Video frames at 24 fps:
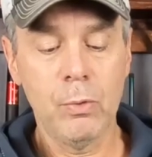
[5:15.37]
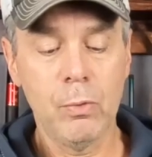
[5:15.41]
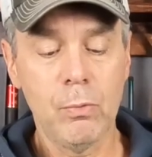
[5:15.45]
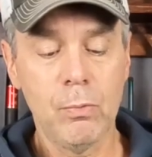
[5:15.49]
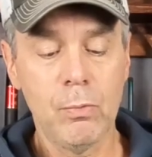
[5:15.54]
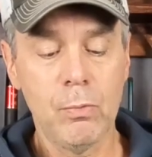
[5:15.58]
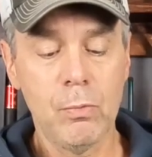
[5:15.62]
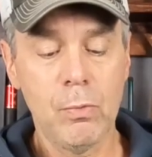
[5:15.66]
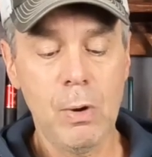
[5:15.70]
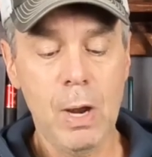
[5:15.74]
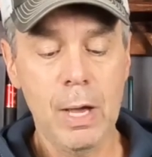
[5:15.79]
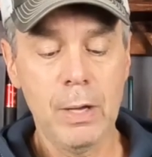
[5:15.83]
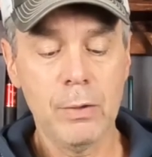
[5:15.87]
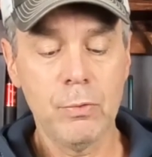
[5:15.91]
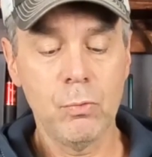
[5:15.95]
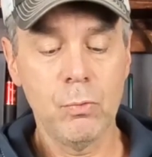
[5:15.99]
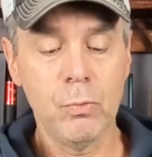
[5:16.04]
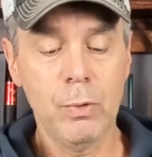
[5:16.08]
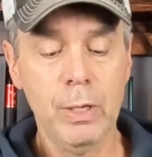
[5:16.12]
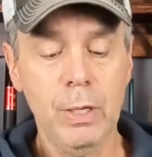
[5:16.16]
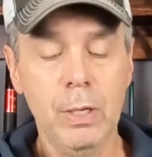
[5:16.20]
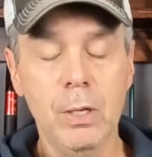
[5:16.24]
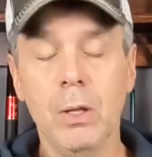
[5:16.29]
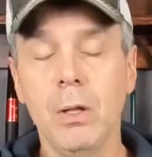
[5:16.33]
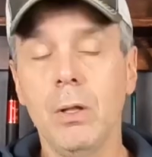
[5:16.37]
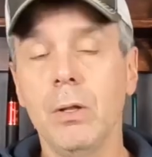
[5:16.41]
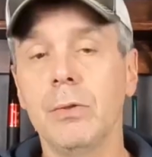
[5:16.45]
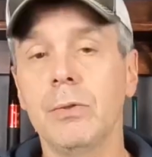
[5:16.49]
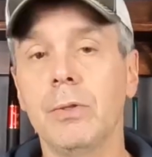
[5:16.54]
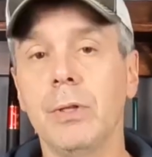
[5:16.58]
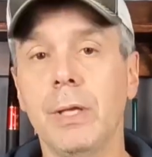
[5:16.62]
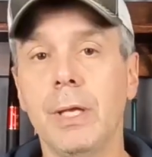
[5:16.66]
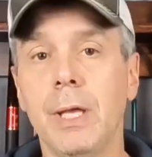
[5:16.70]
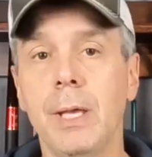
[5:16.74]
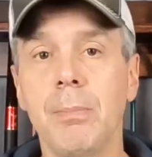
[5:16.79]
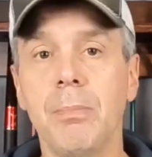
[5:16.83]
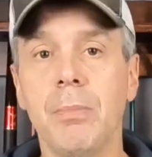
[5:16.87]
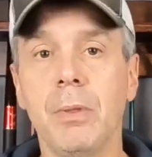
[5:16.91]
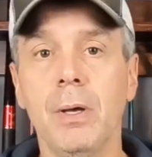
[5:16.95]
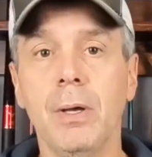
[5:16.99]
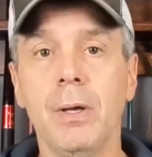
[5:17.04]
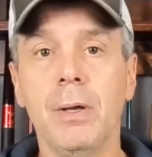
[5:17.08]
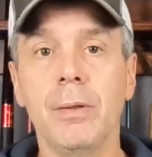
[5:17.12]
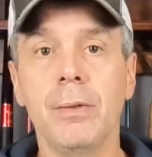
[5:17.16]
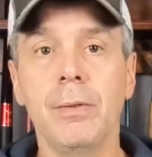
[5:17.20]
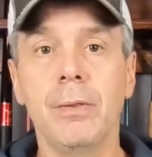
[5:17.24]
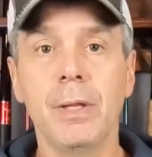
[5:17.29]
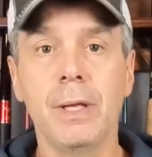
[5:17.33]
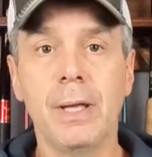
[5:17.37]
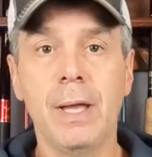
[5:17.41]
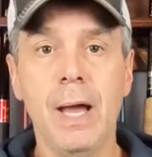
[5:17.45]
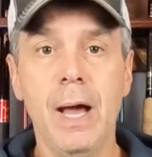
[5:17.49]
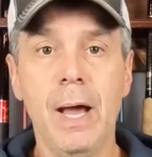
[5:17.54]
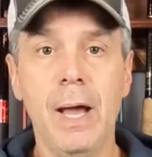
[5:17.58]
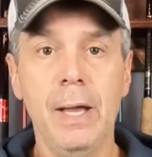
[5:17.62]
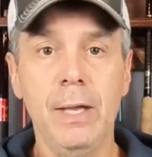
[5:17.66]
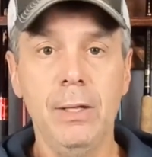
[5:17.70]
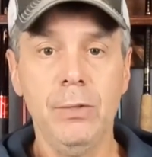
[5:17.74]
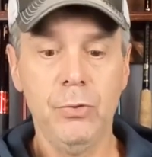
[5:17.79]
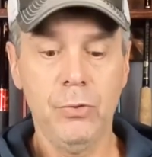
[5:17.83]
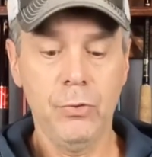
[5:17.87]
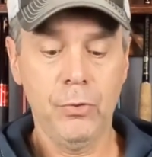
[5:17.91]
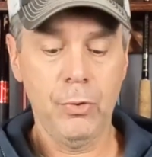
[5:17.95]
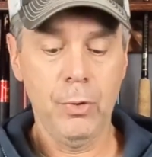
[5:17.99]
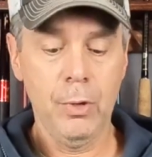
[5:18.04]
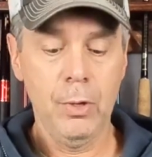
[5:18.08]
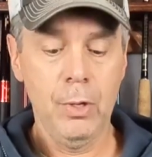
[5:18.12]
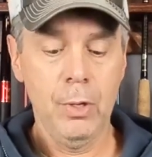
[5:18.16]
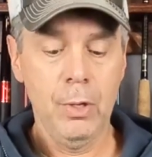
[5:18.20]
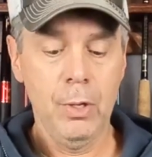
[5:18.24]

a rod and reel to keep the the guides